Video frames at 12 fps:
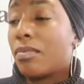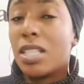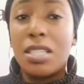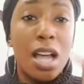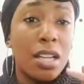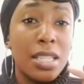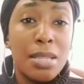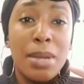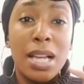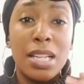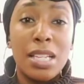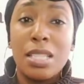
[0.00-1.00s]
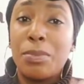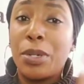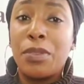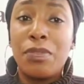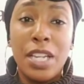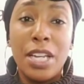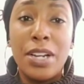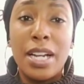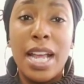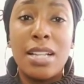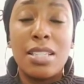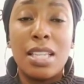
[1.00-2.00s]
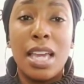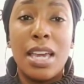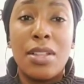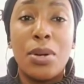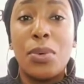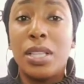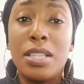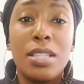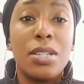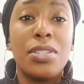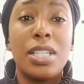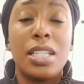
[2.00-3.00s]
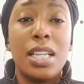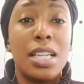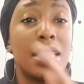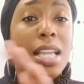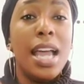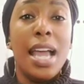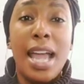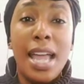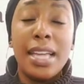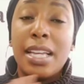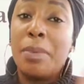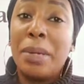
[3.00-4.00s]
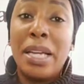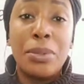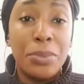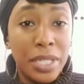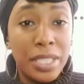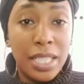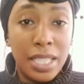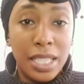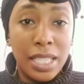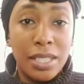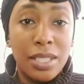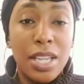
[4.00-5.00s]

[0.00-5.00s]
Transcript: talking to my customer, figuring out together what the solution is, hang up, and we're done.